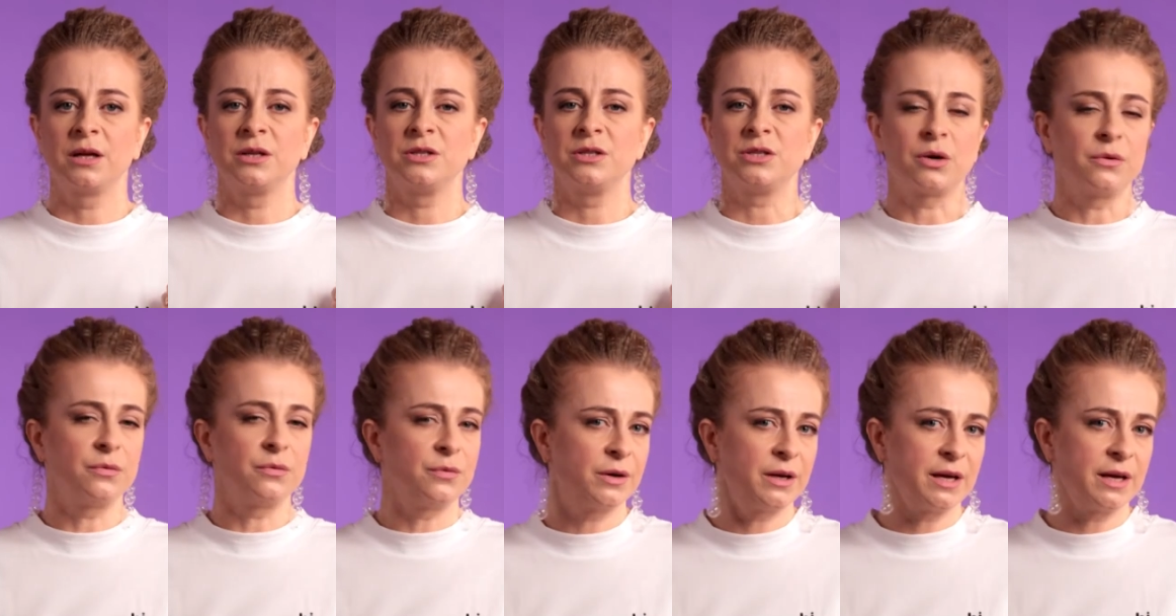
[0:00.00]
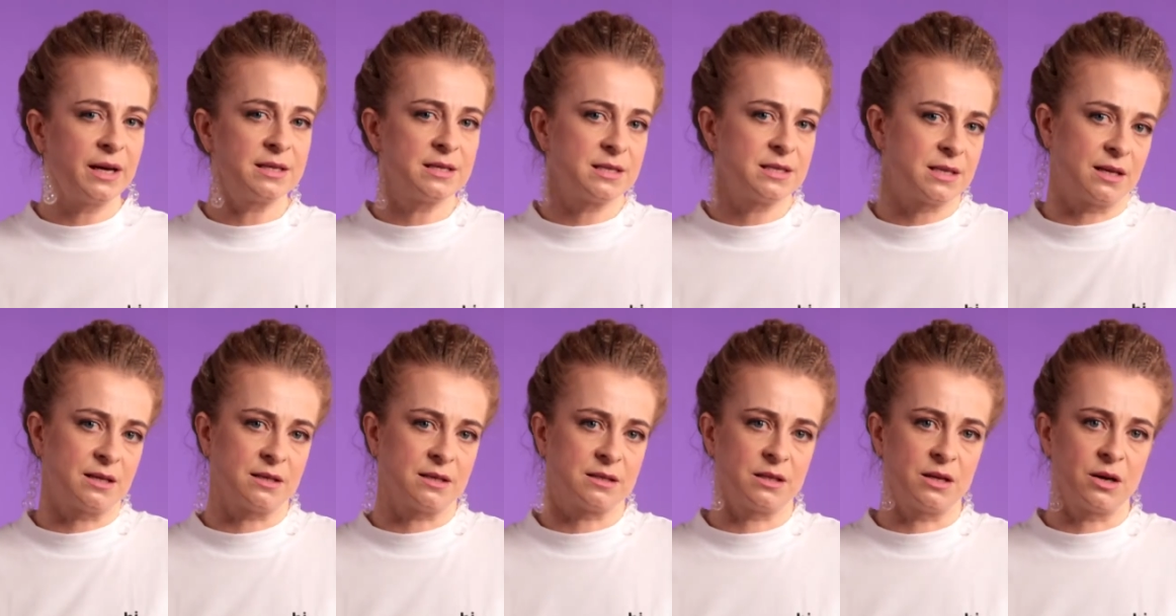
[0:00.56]
don't forget
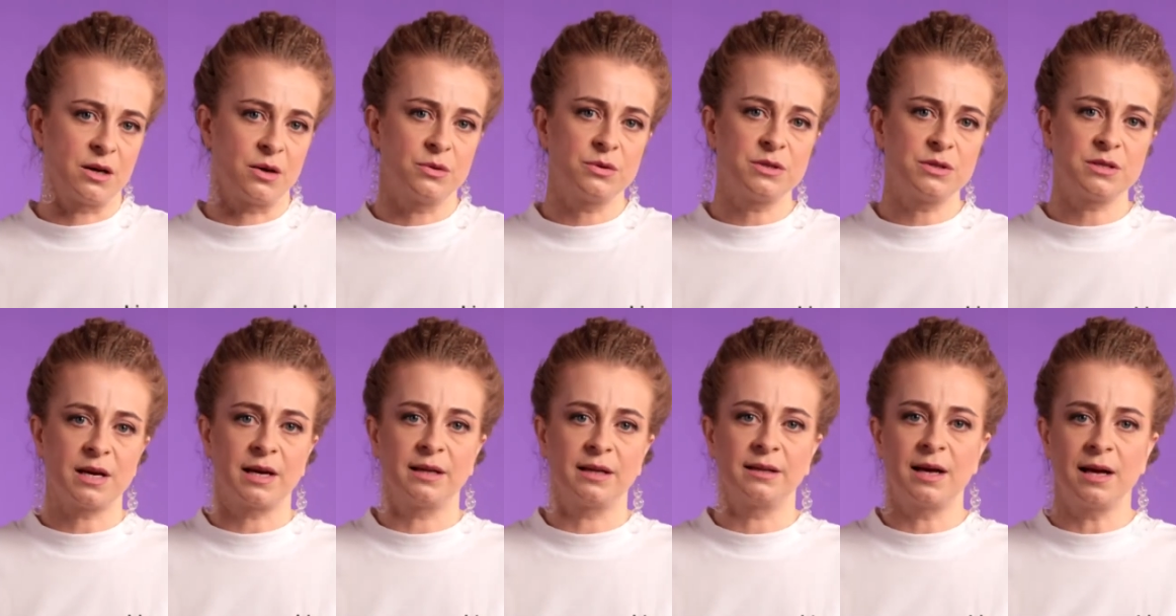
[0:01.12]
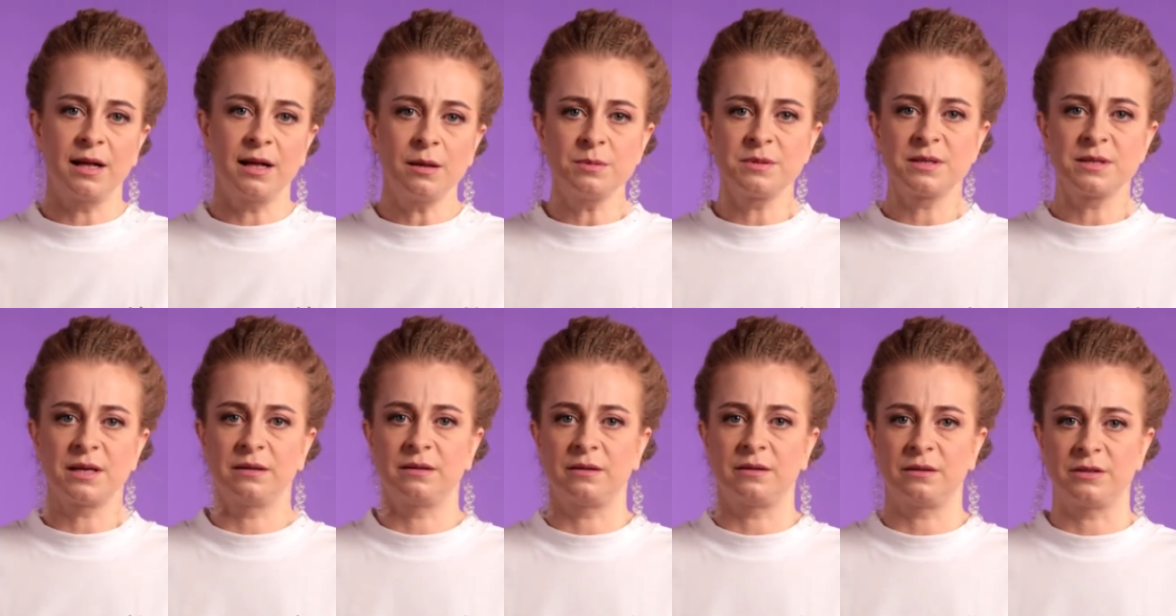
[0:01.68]
sales notes and help
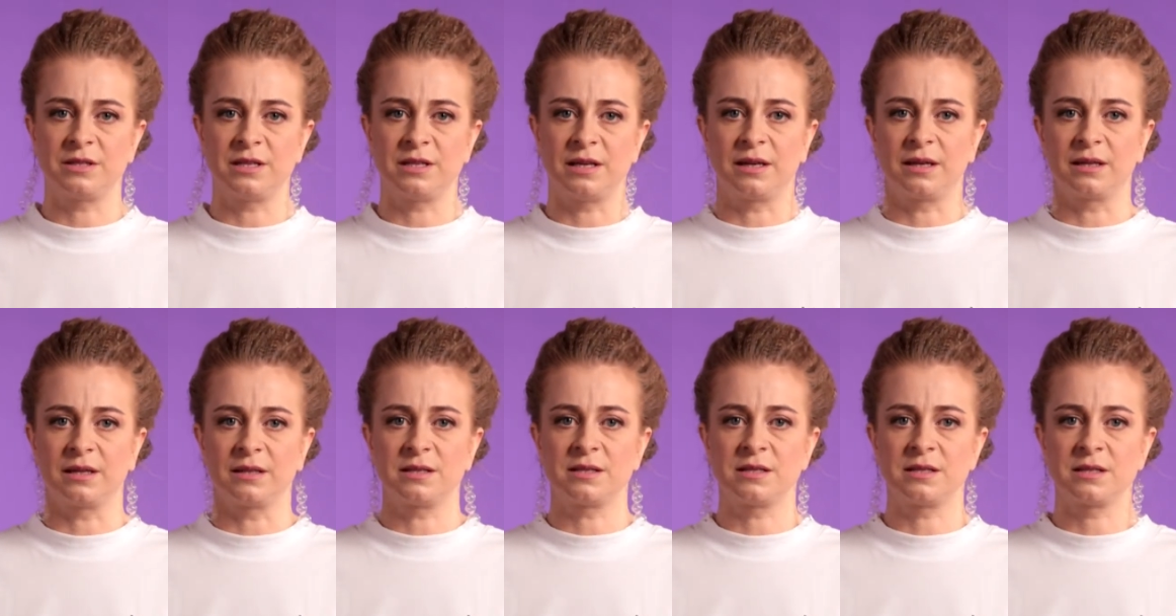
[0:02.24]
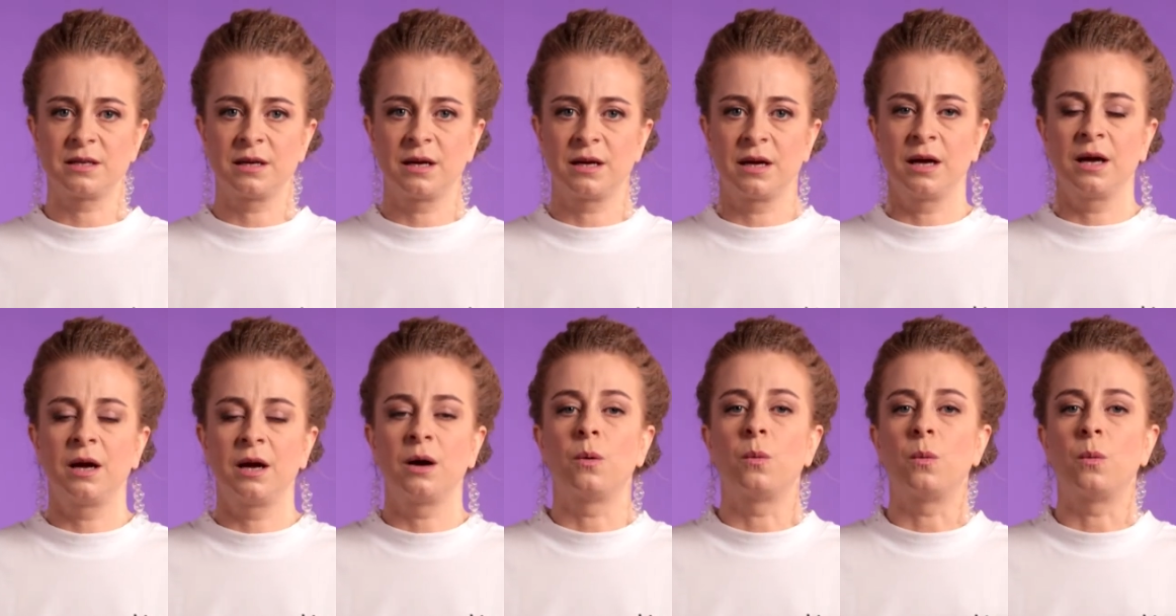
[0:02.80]
center tickets.
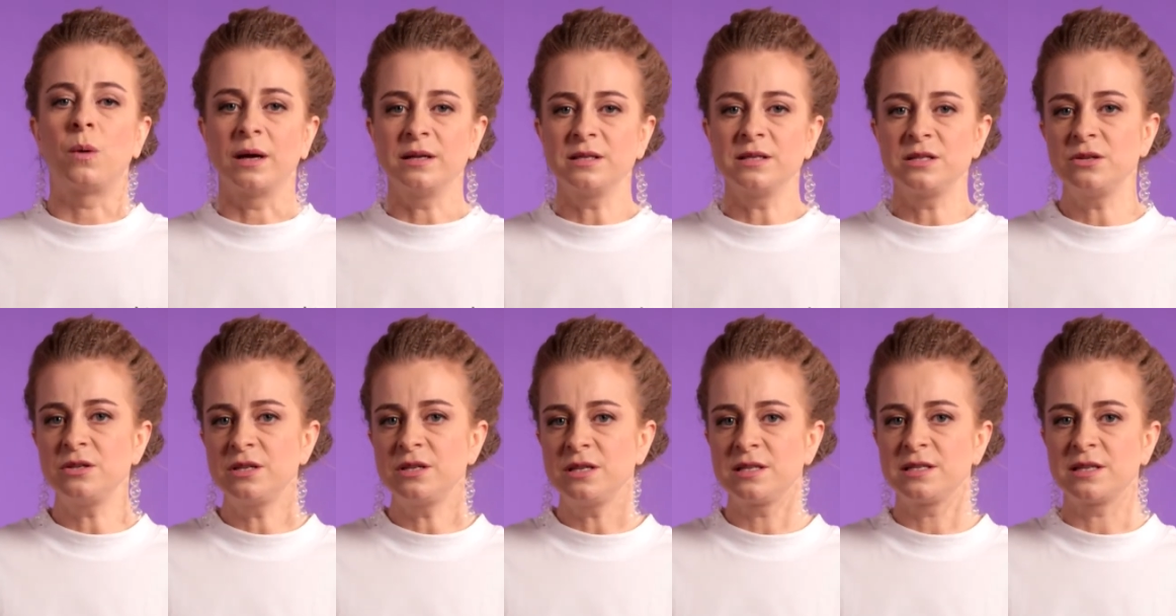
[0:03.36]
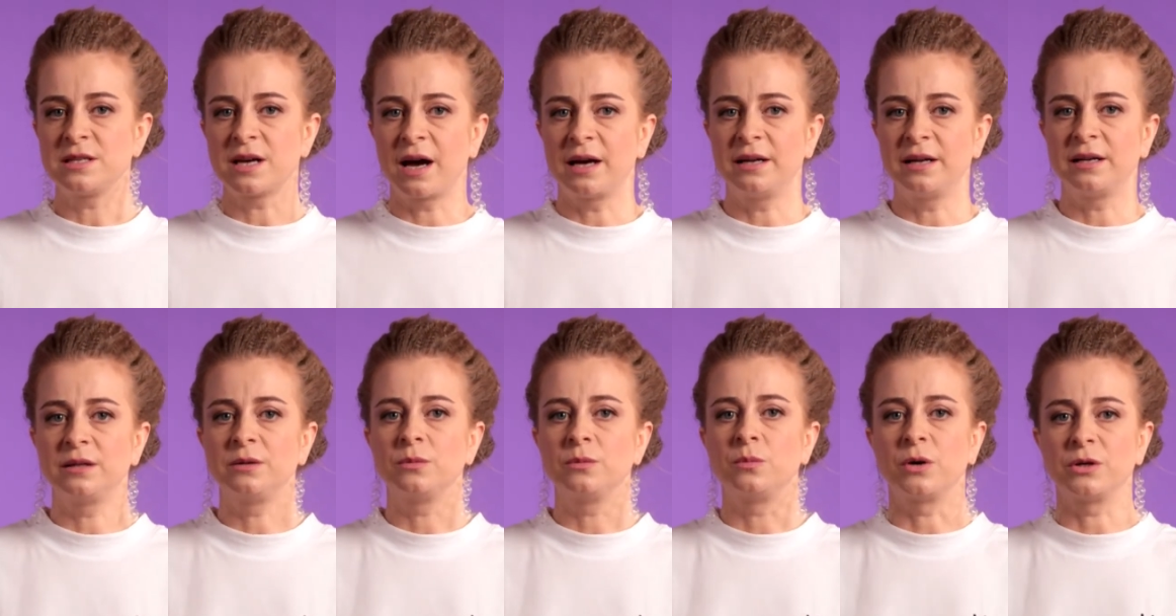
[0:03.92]
Once you
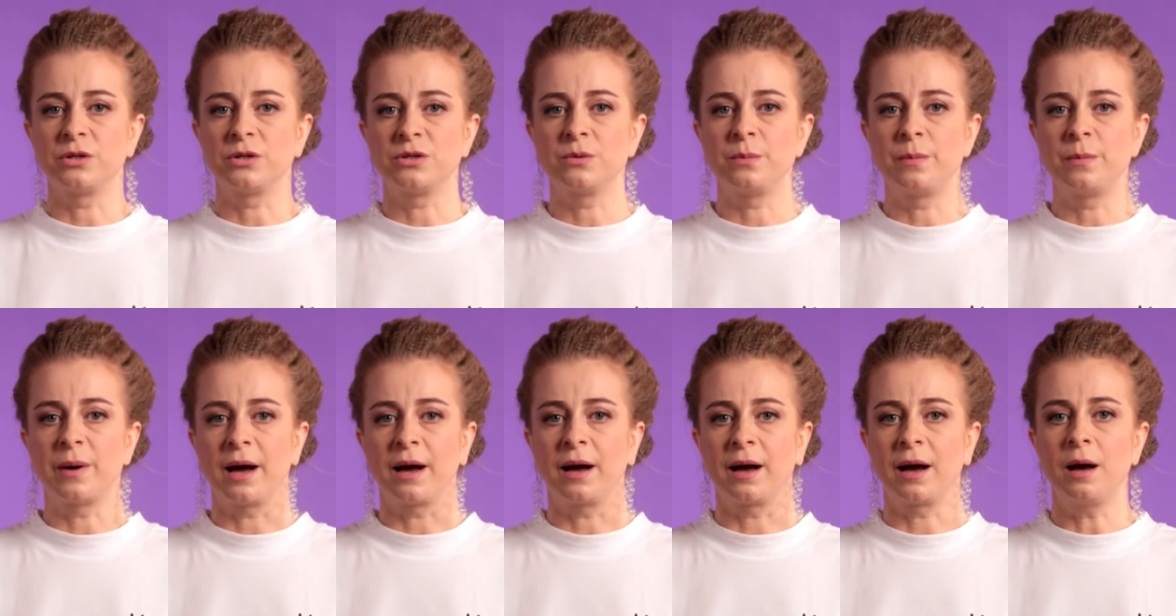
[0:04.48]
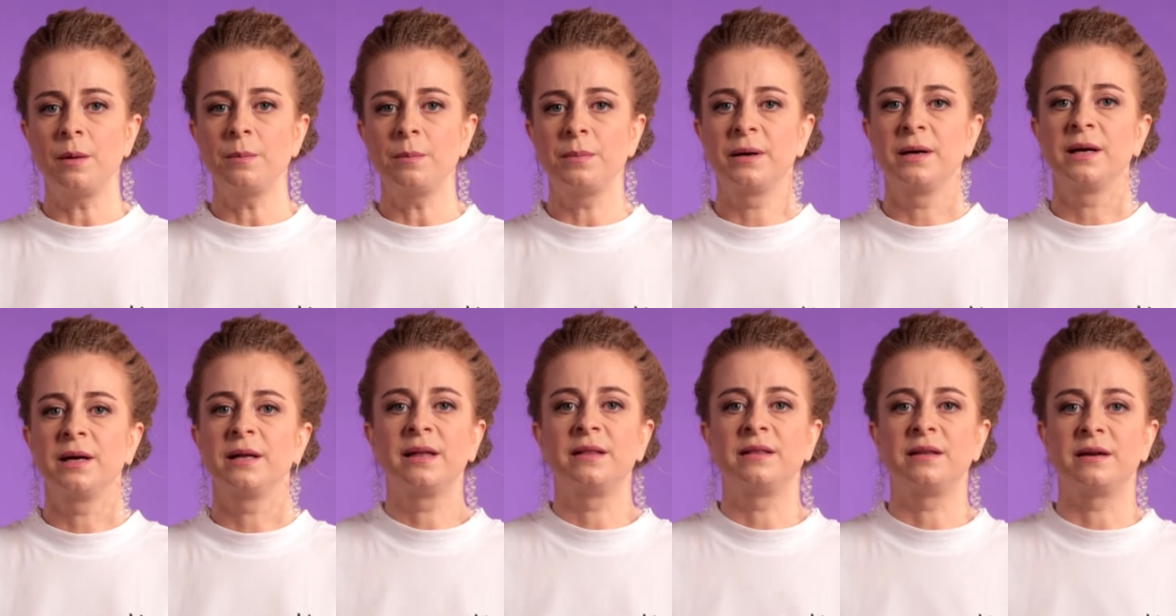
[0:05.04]
decided what to back up,
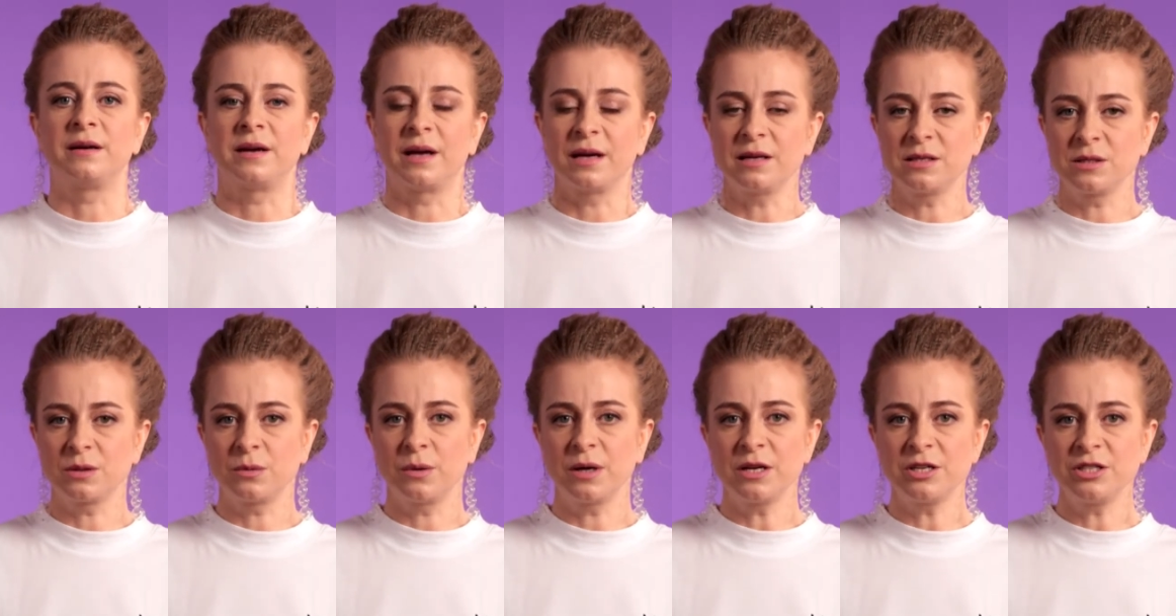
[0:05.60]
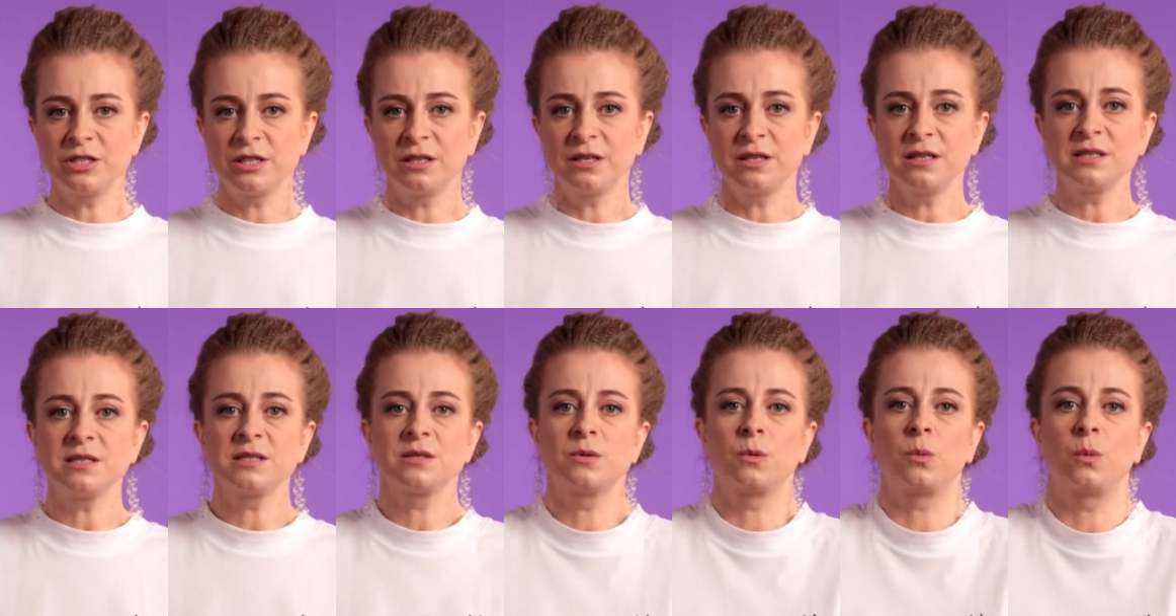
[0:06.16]
the next question
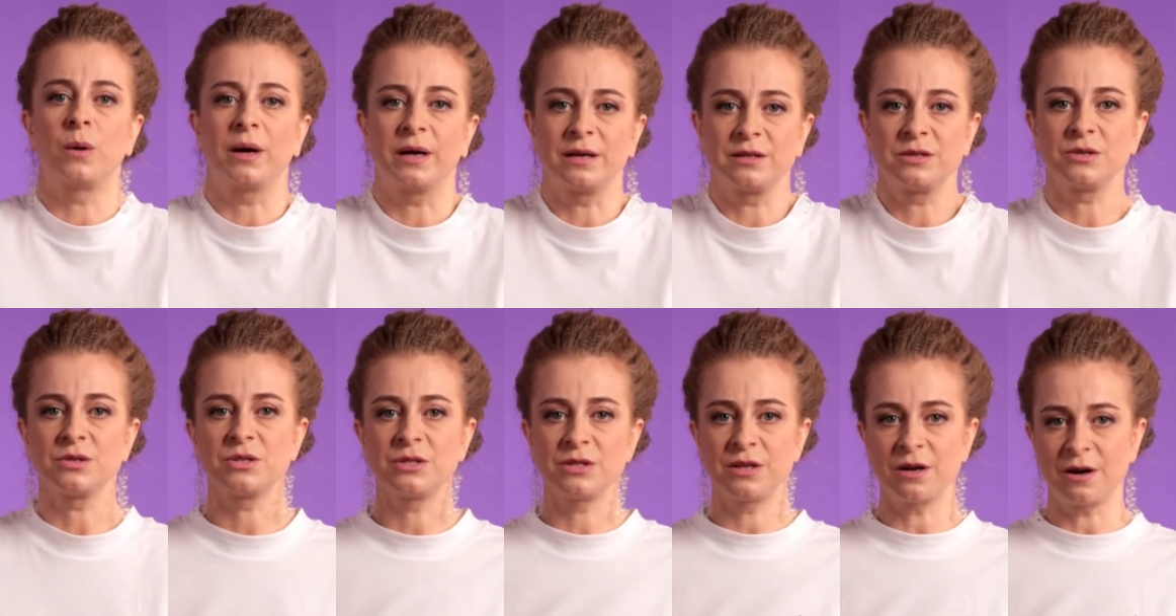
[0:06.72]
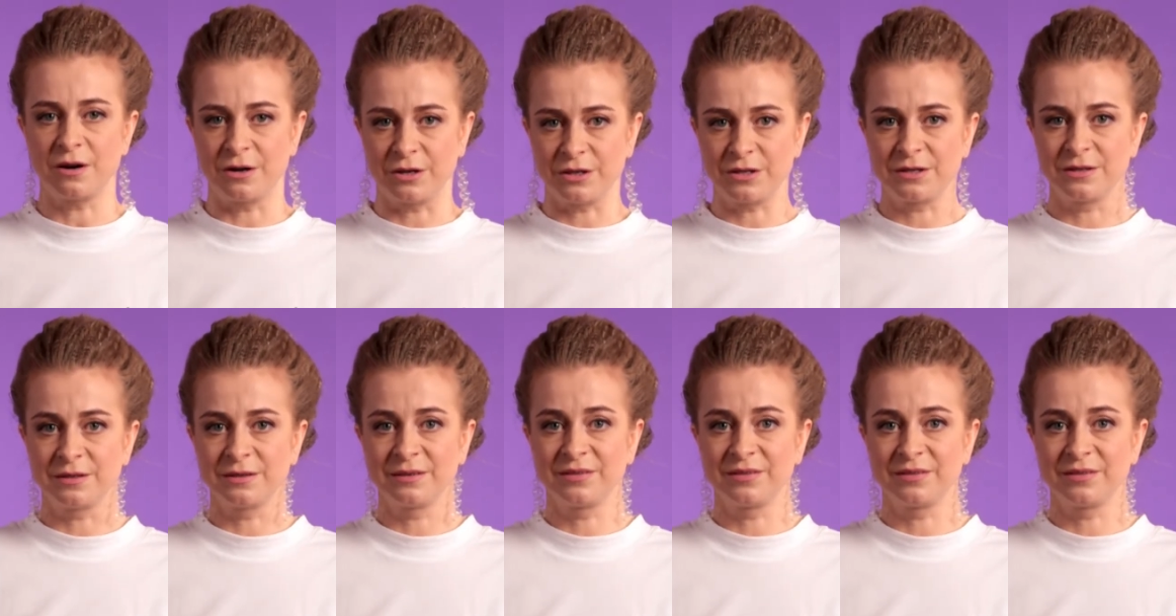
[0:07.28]
is where to start.